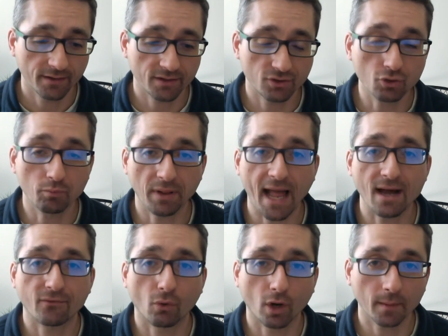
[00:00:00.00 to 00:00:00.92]
new
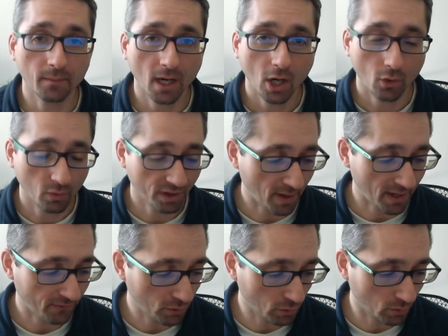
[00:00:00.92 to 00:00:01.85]
platform with
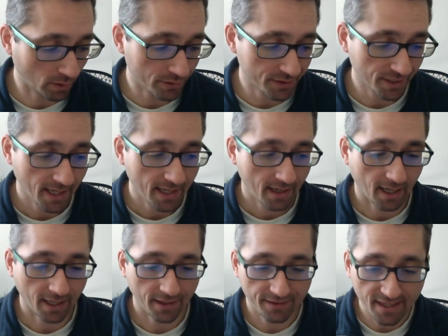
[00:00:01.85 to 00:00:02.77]
my viewers.
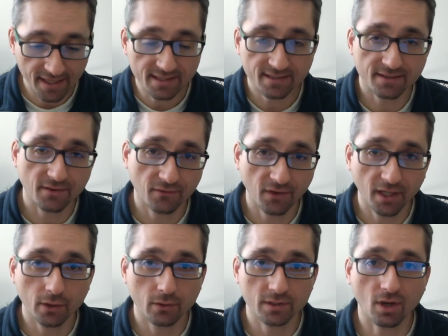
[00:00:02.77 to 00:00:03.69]
This
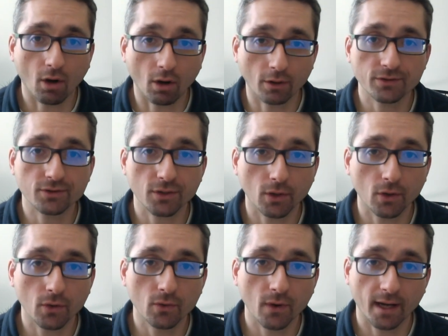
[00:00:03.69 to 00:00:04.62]
video is
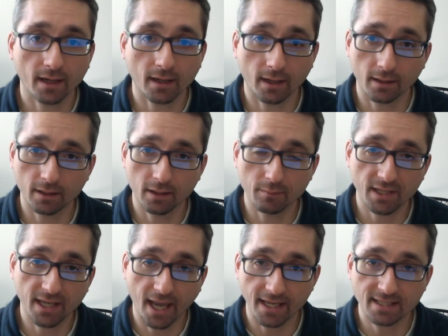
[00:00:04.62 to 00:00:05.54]
also going to
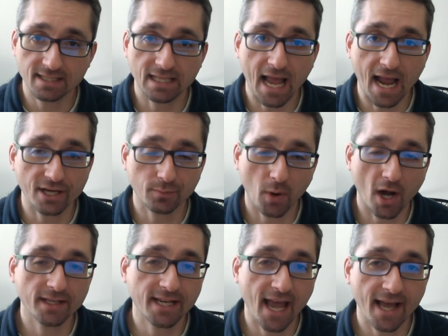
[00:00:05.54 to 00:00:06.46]
be a
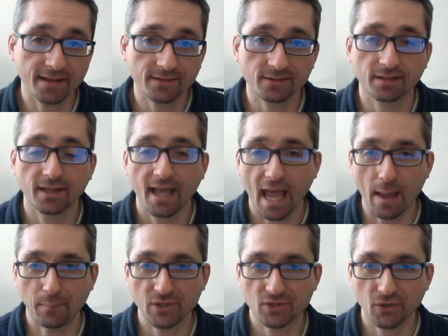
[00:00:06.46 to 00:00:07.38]
/podcast
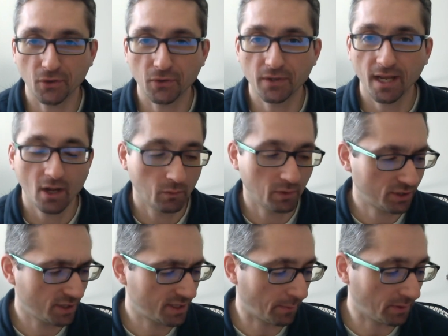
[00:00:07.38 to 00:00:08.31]
episode, which
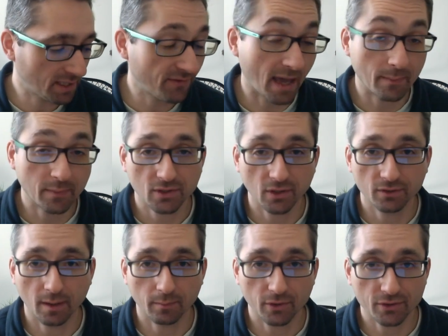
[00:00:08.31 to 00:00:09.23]
is, I believe, episode
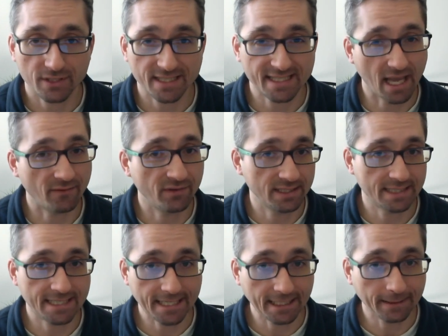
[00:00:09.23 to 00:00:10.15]
number
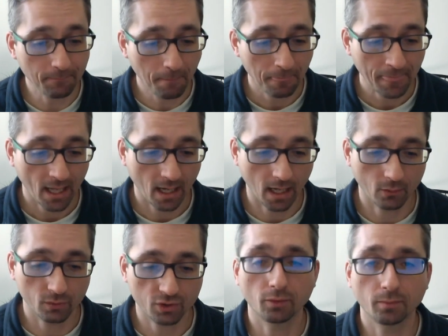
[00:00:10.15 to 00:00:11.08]
17,
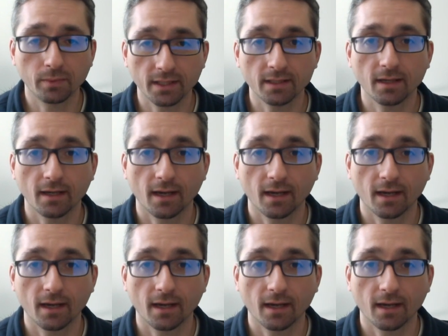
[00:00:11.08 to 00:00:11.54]
which will be